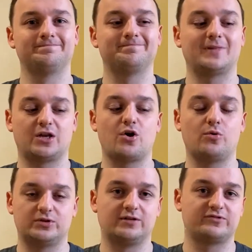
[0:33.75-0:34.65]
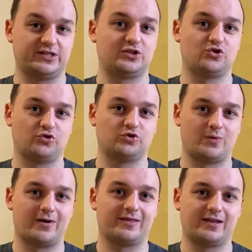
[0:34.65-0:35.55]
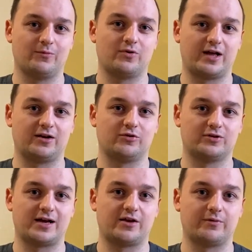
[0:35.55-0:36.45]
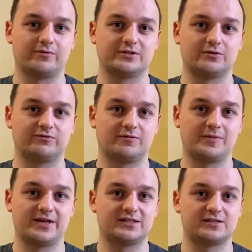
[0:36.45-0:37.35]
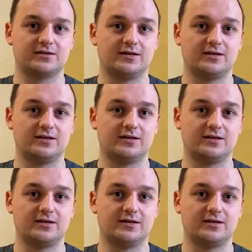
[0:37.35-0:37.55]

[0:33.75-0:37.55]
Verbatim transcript: they're cold enough to the touch where I think we'll get a good accurate result from this.